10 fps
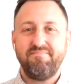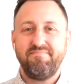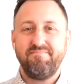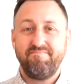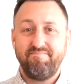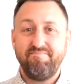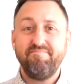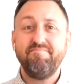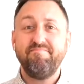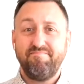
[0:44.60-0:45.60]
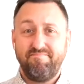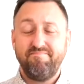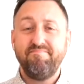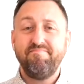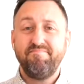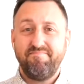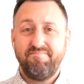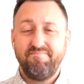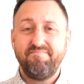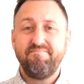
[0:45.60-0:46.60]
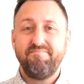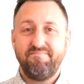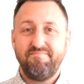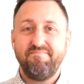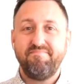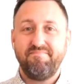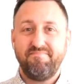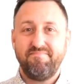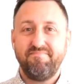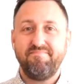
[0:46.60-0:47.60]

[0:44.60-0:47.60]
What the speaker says: No words are spoken by the person on screen.